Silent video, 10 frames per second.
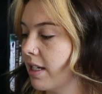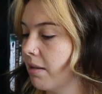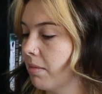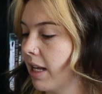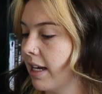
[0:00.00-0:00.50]

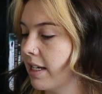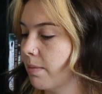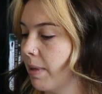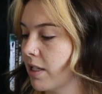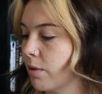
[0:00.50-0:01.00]
him that his
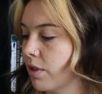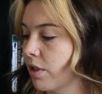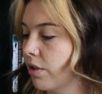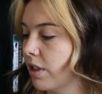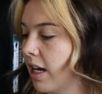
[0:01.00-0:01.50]
best
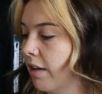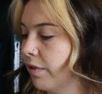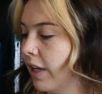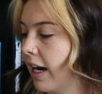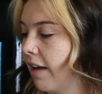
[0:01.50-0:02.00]
wasn't good
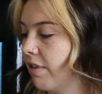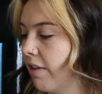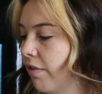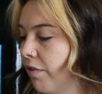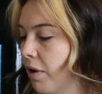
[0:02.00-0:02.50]
enough, yet I've
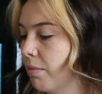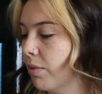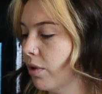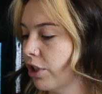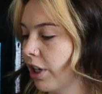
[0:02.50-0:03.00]
never felt
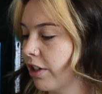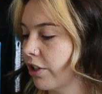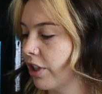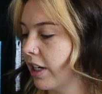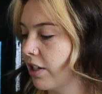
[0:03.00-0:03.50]
more
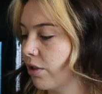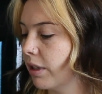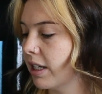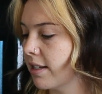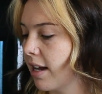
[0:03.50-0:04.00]
cherished than I do
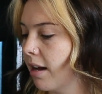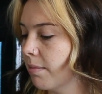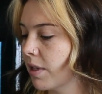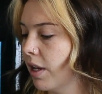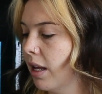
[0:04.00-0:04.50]
in his
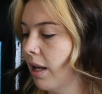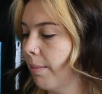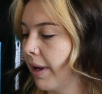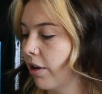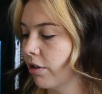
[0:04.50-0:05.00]
arms.
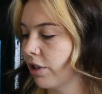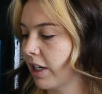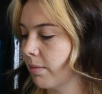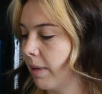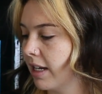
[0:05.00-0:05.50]
My
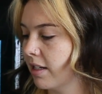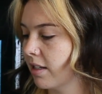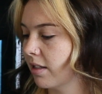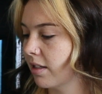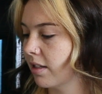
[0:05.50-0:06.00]
contract may
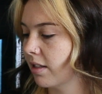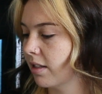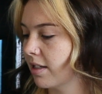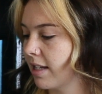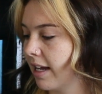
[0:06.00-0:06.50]

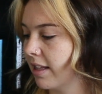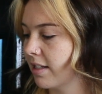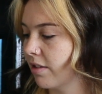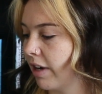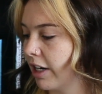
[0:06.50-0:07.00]
say
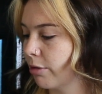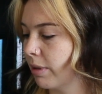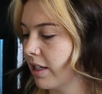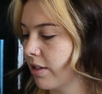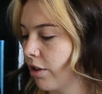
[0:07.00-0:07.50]
this
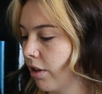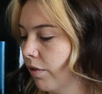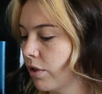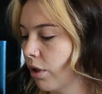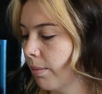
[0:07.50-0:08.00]
arrangement is only
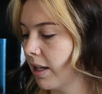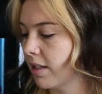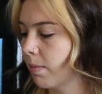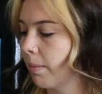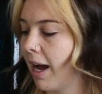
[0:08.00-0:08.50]
for 2
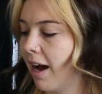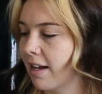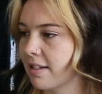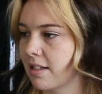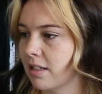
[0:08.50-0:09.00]
months, but my
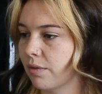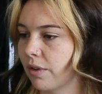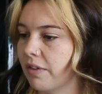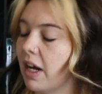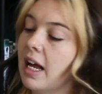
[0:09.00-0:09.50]
heart says it's
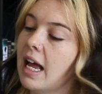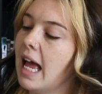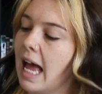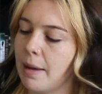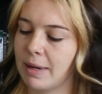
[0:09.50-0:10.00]
forever.
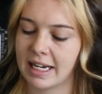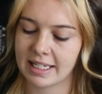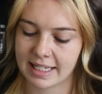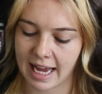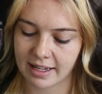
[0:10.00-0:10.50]
I mean, it
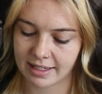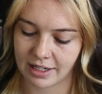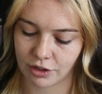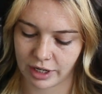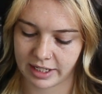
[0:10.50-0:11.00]
sounds
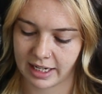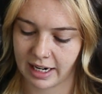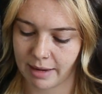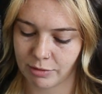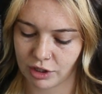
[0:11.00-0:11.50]
interesting.
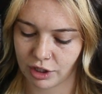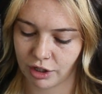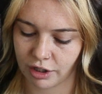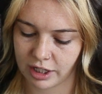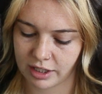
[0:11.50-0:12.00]
I'm just
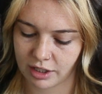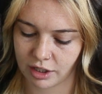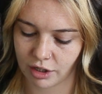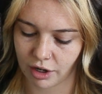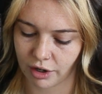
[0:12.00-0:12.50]
curious
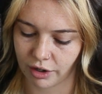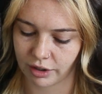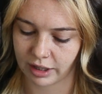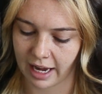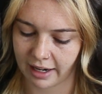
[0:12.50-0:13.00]
to know,
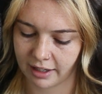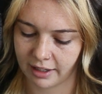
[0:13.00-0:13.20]
like,